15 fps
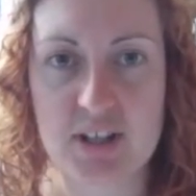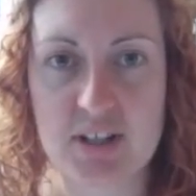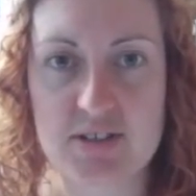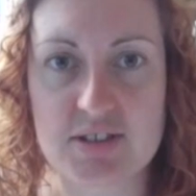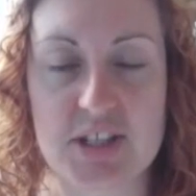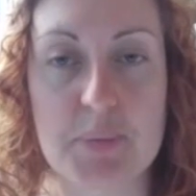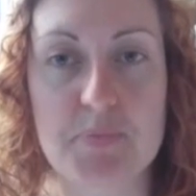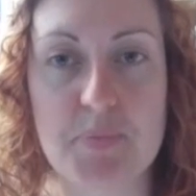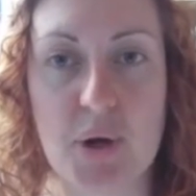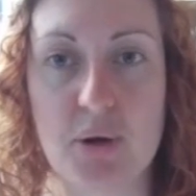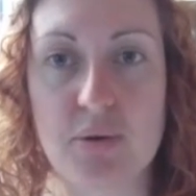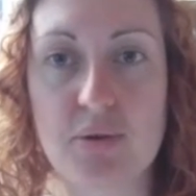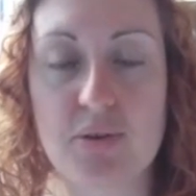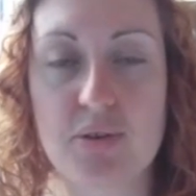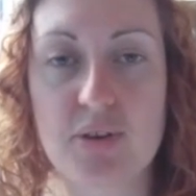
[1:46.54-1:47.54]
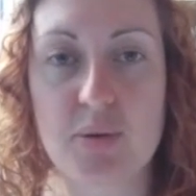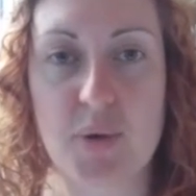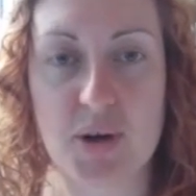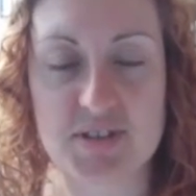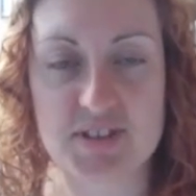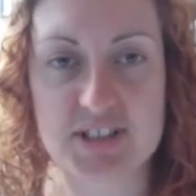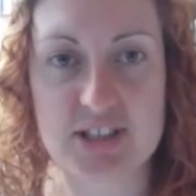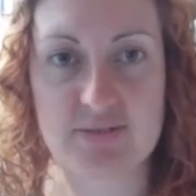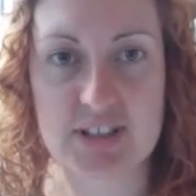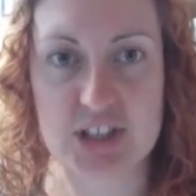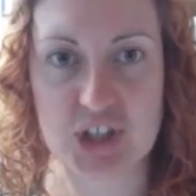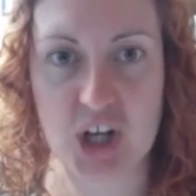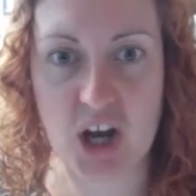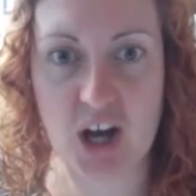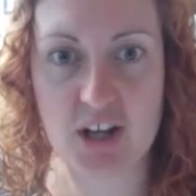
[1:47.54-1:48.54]
So they're both positively
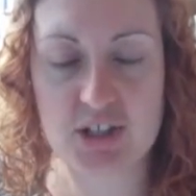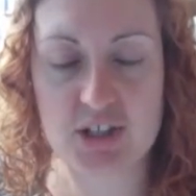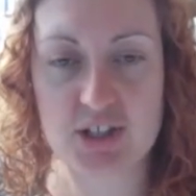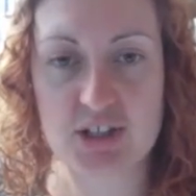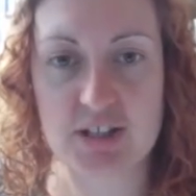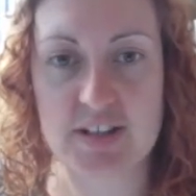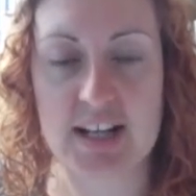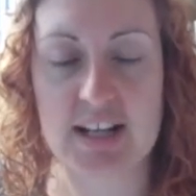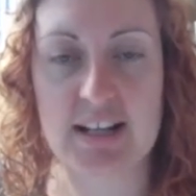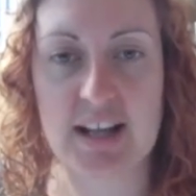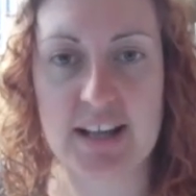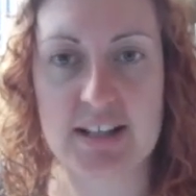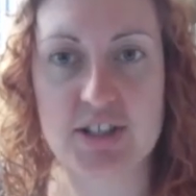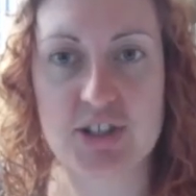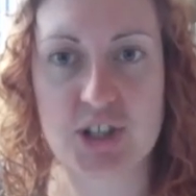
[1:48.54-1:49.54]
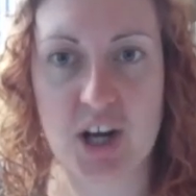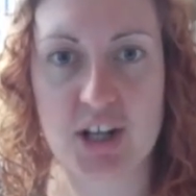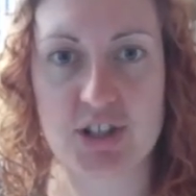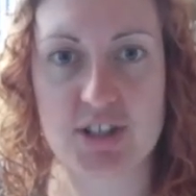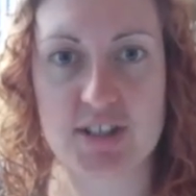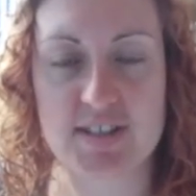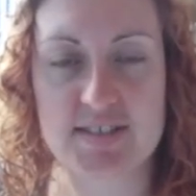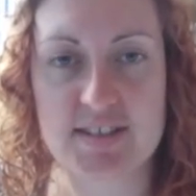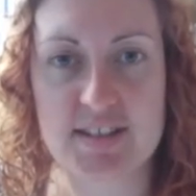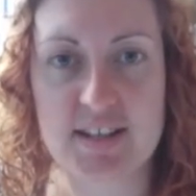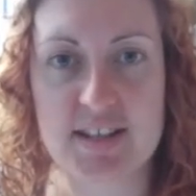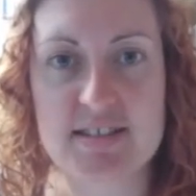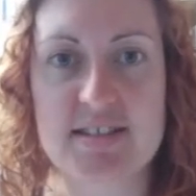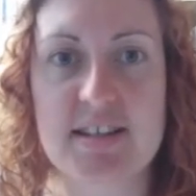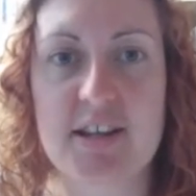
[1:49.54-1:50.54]
charged, they're like charges,
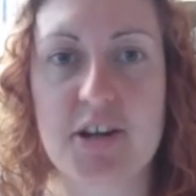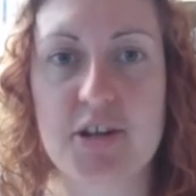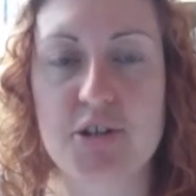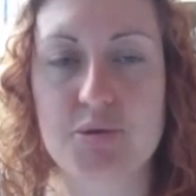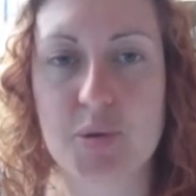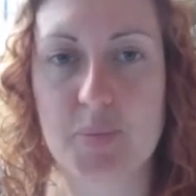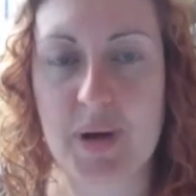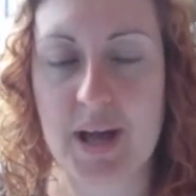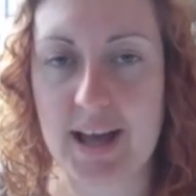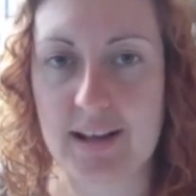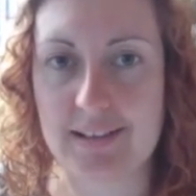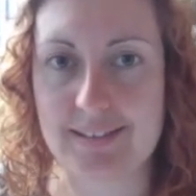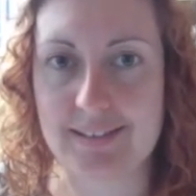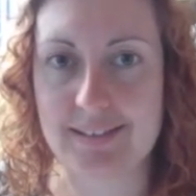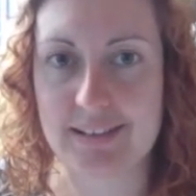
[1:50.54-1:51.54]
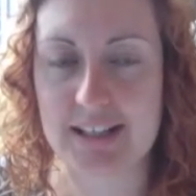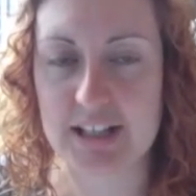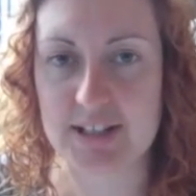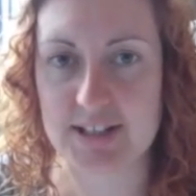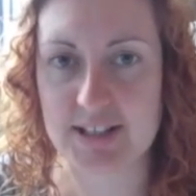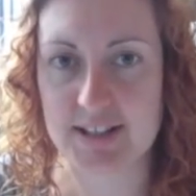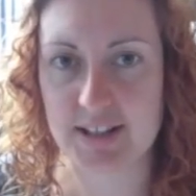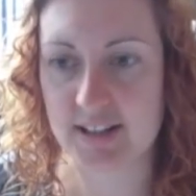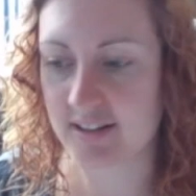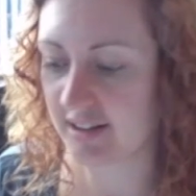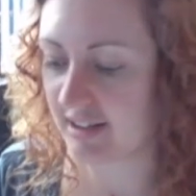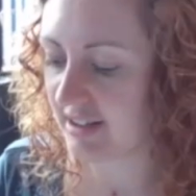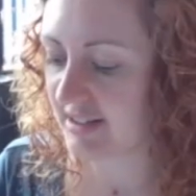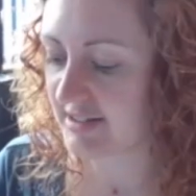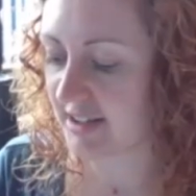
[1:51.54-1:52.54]
so they're going to repel each other.
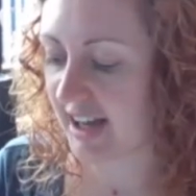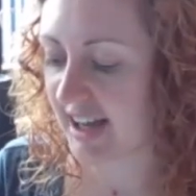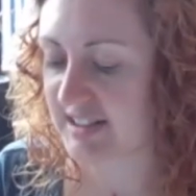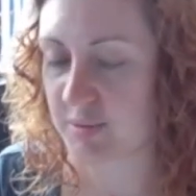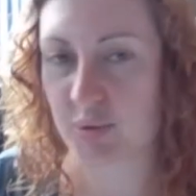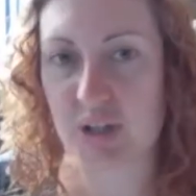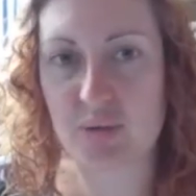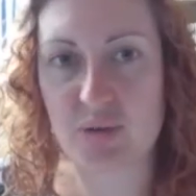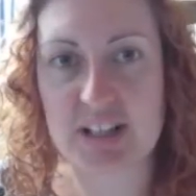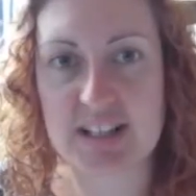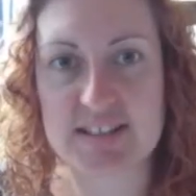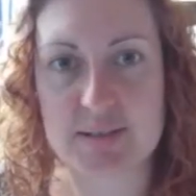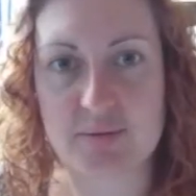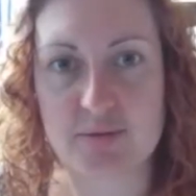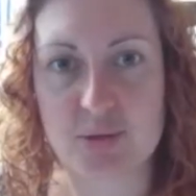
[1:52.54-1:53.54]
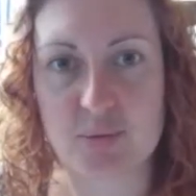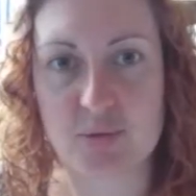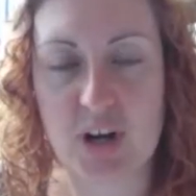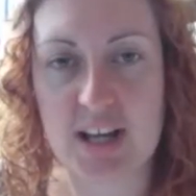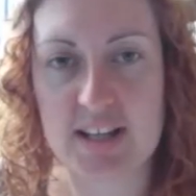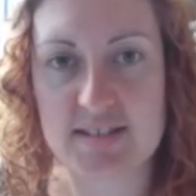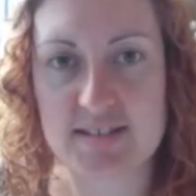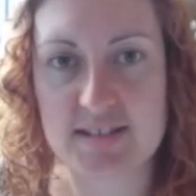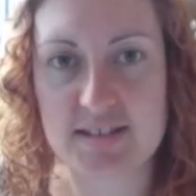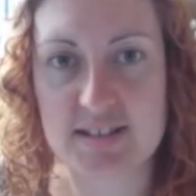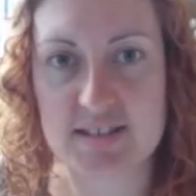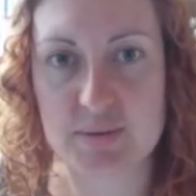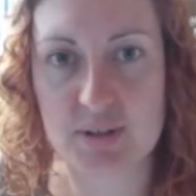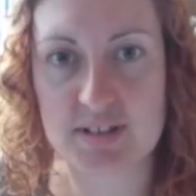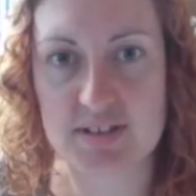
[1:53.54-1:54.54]
So as we release them from rest,
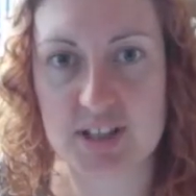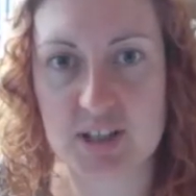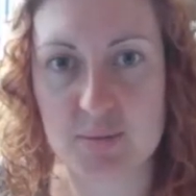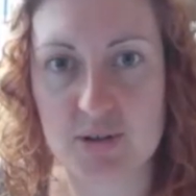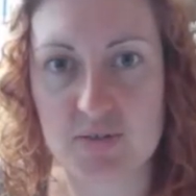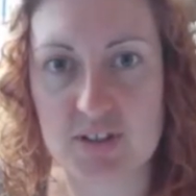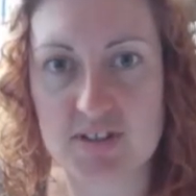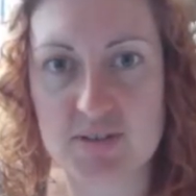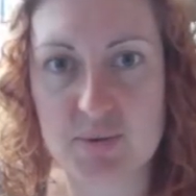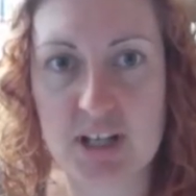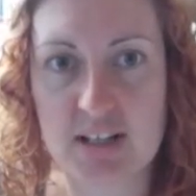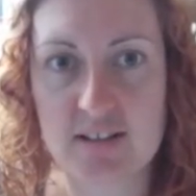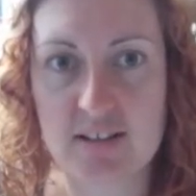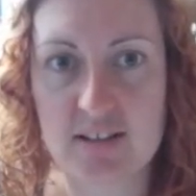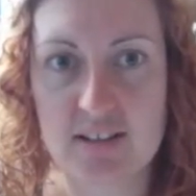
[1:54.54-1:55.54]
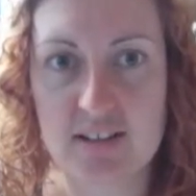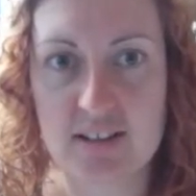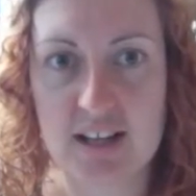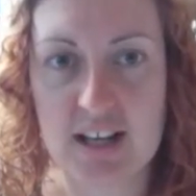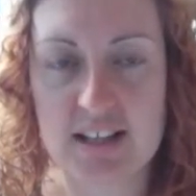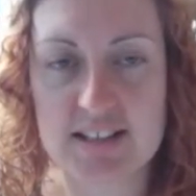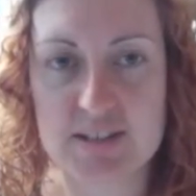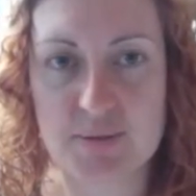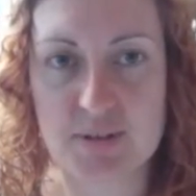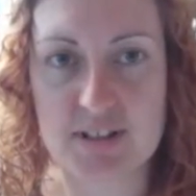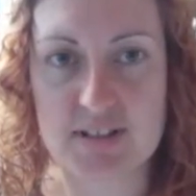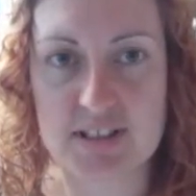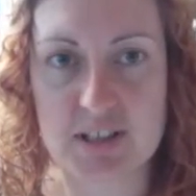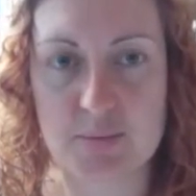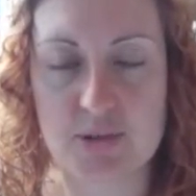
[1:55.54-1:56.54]
this one is going to move this way and this one
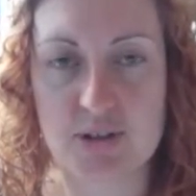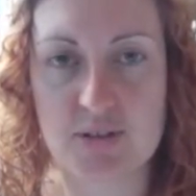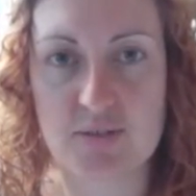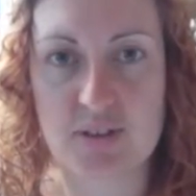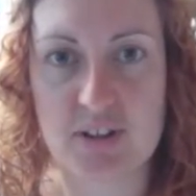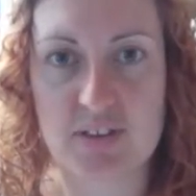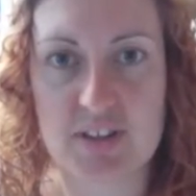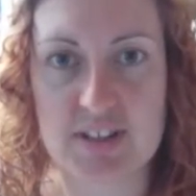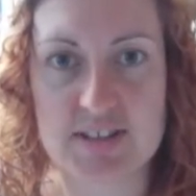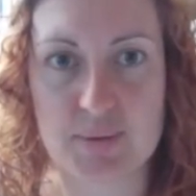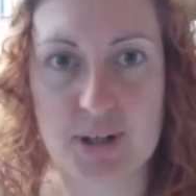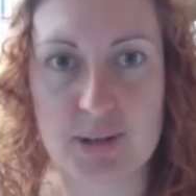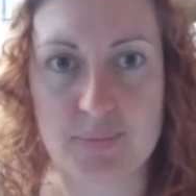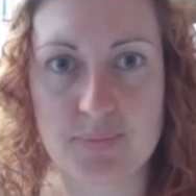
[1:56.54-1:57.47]
is going to move this way.